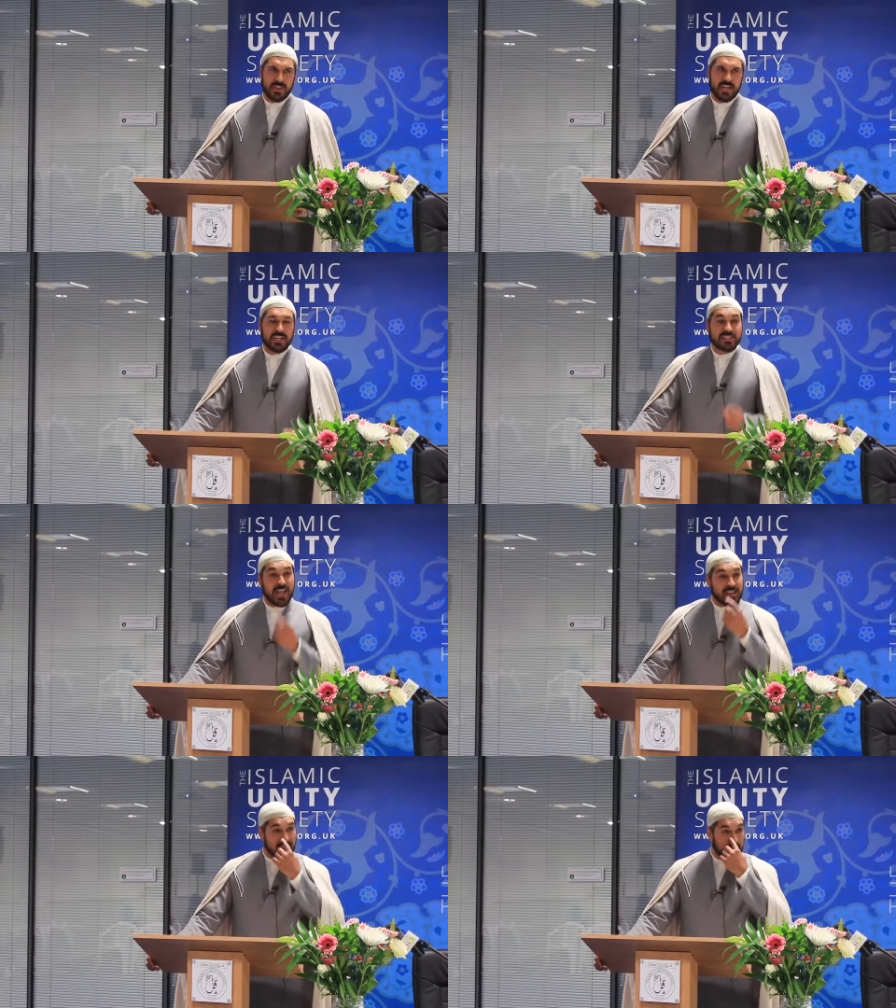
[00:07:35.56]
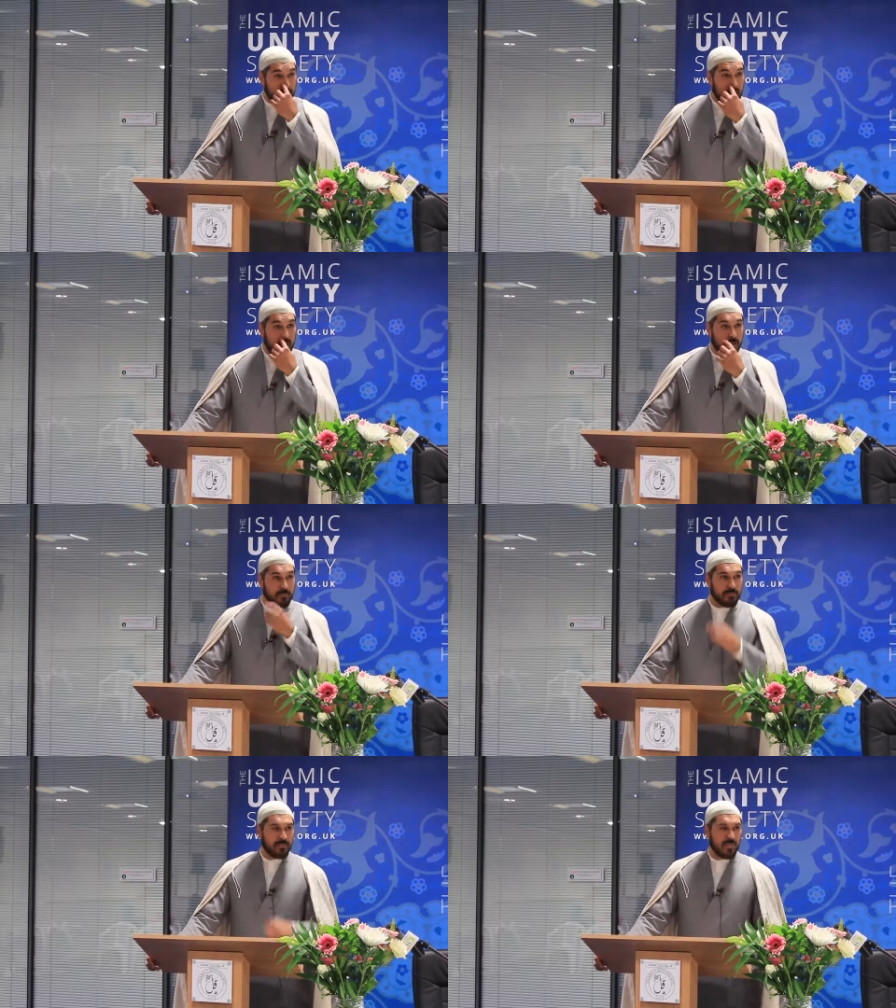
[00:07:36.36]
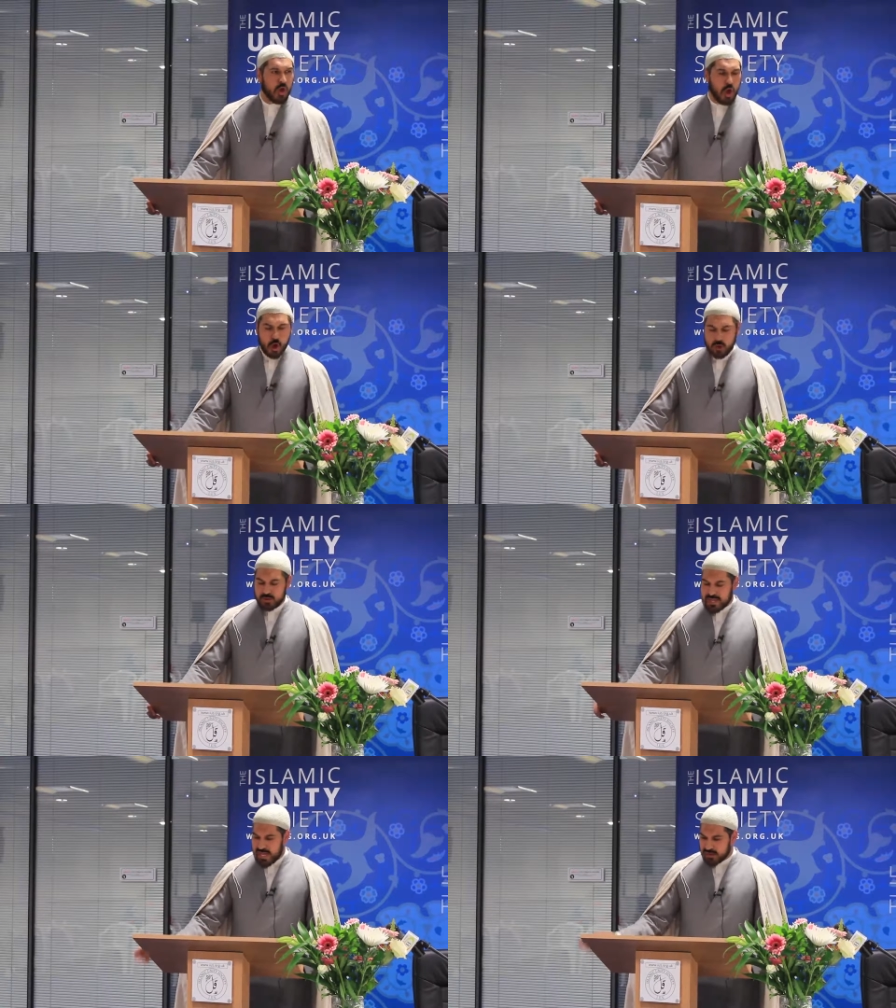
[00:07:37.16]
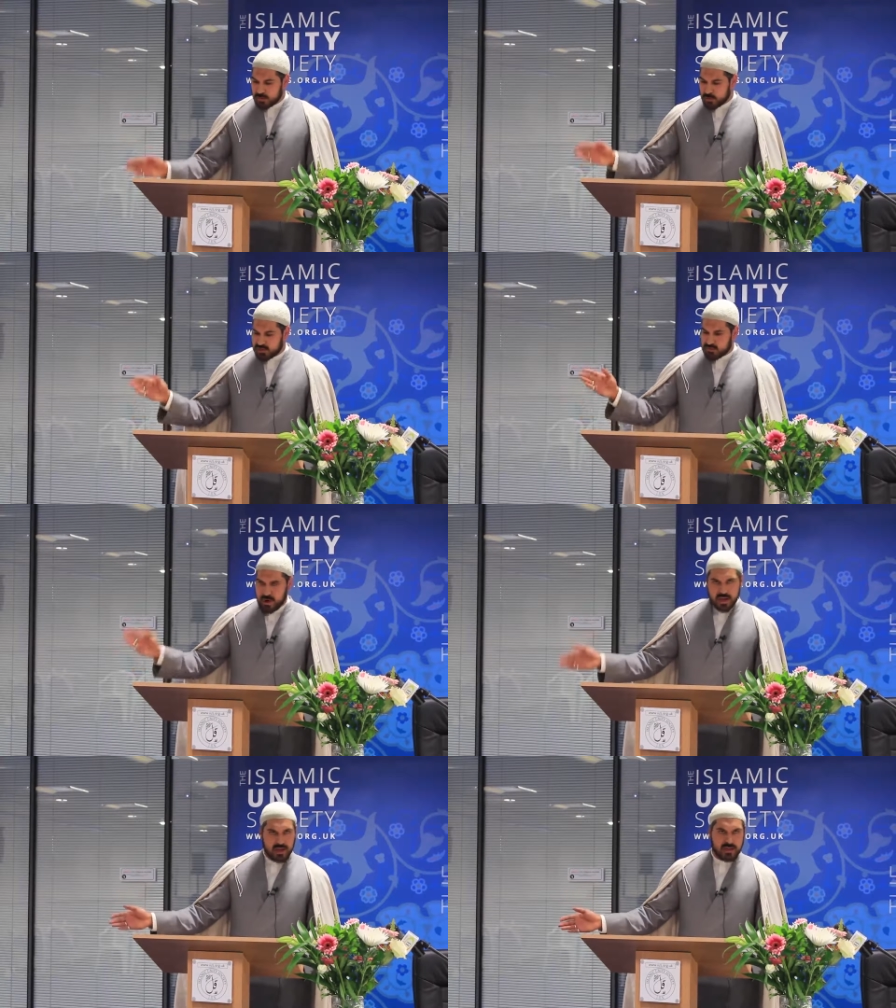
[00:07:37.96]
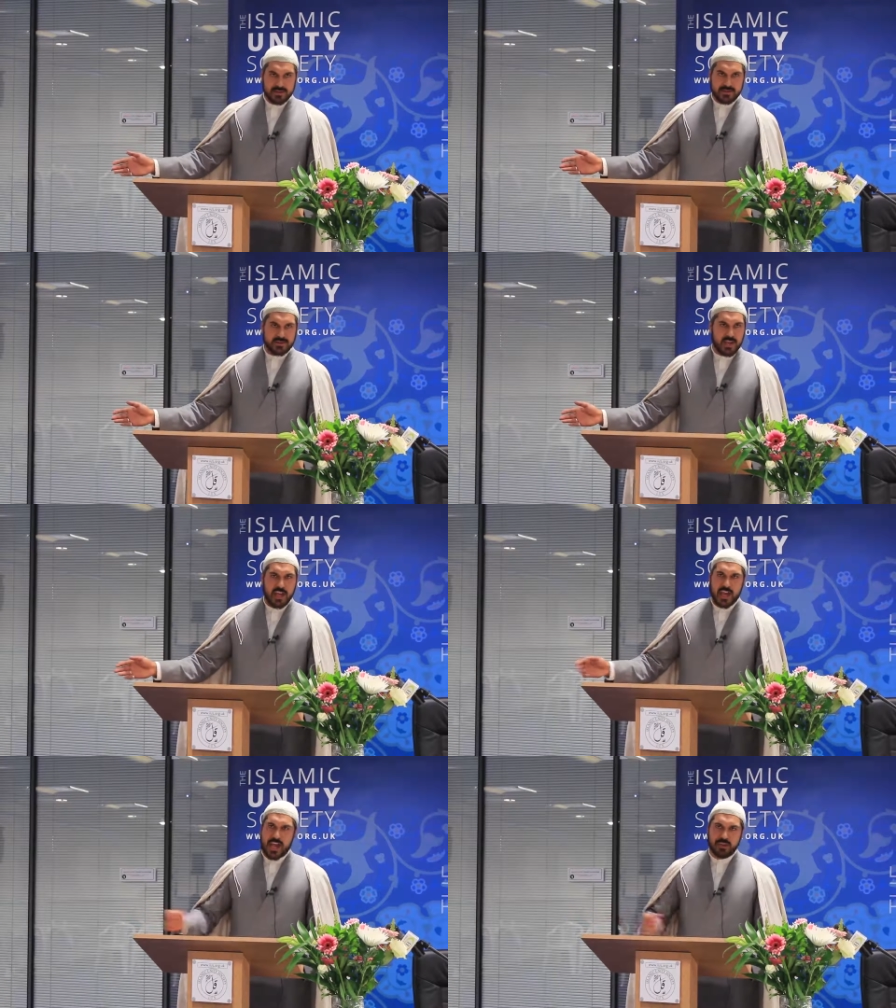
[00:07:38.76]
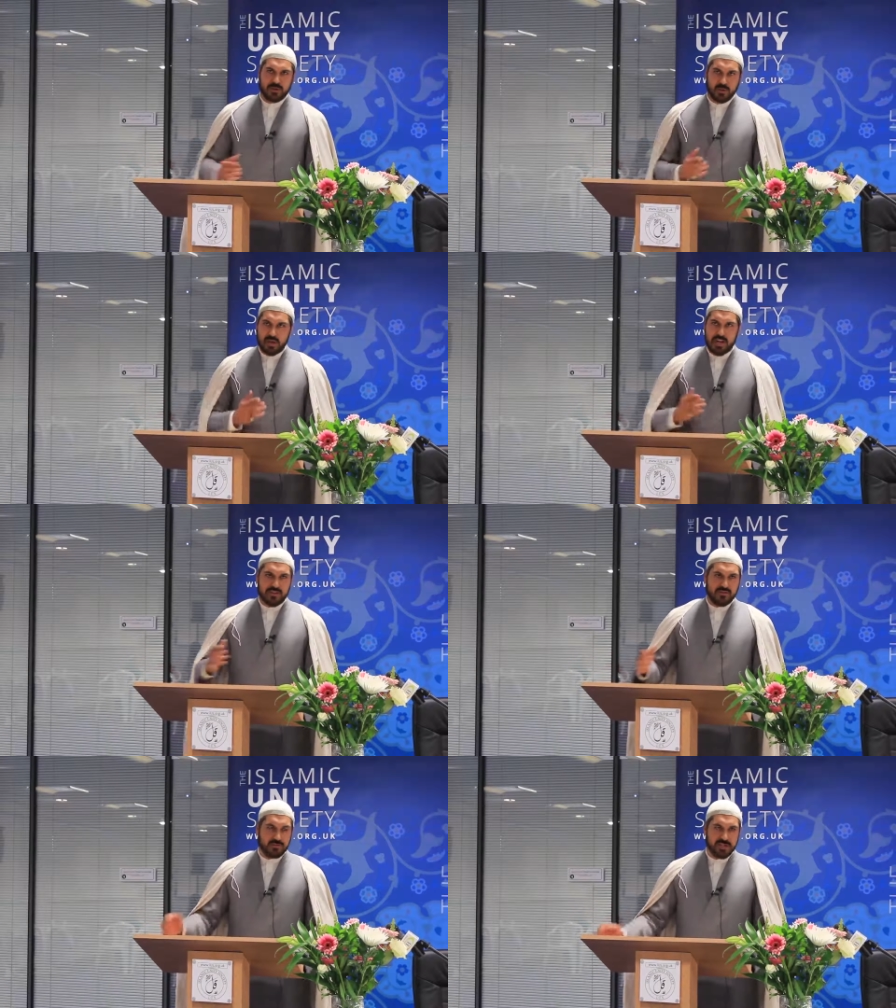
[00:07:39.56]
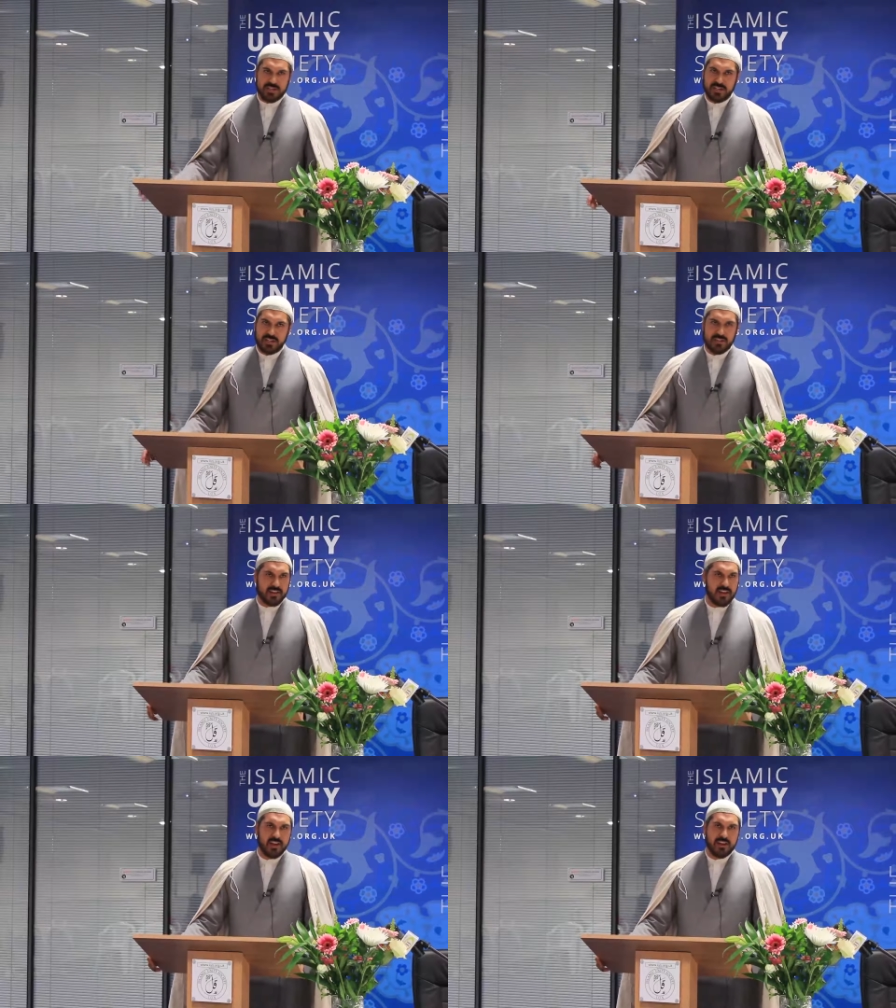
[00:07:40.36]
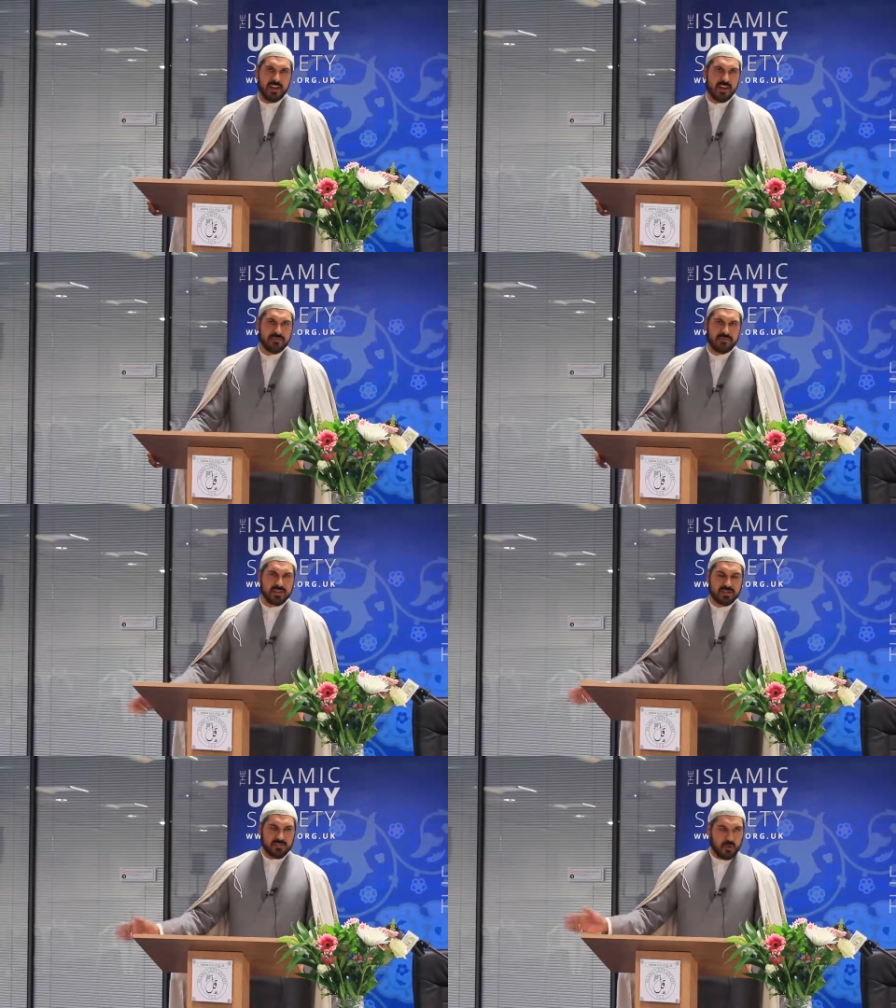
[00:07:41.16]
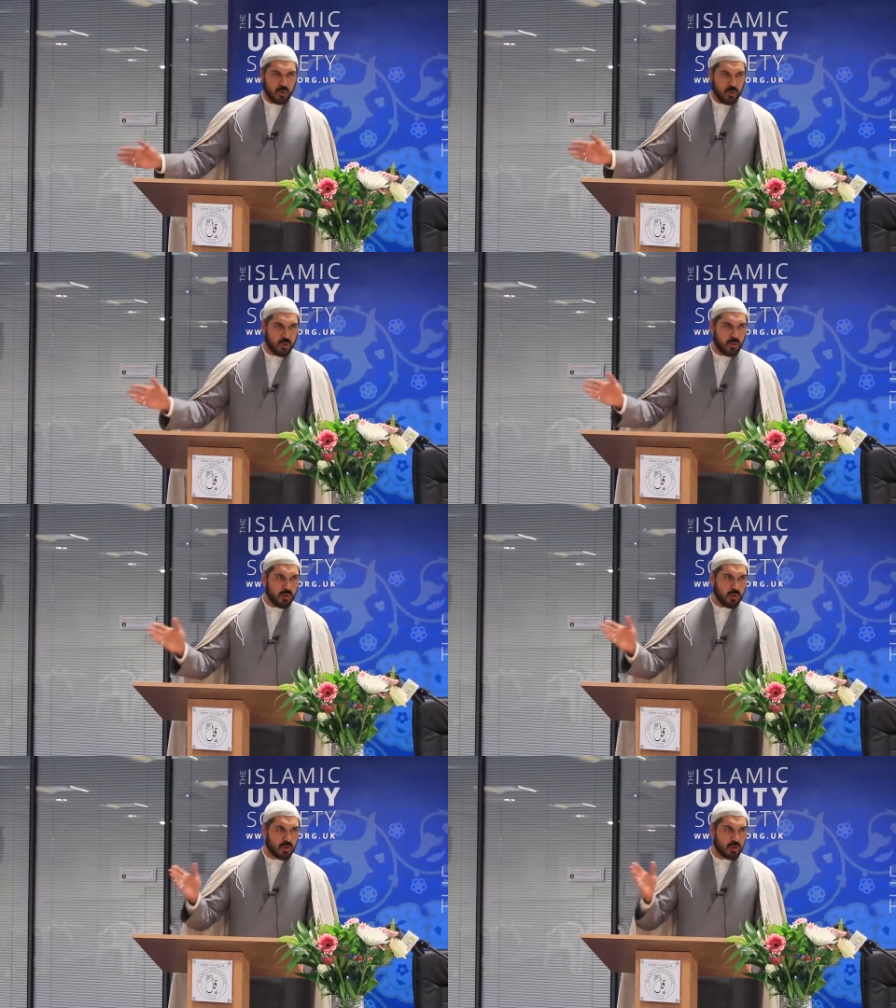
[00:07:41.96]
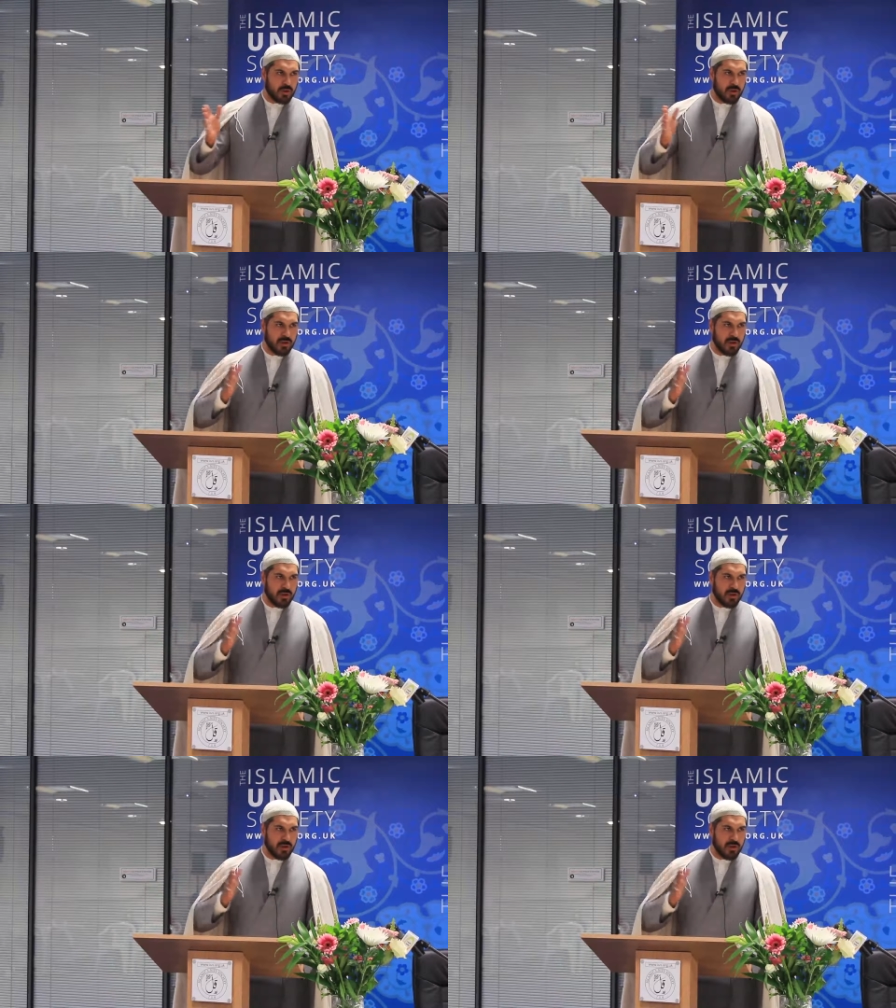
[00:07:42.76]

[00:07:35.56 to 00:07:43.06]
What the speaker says: It is that Imam whose hand was raised, as you heard from the Sayyid earlier, in front of all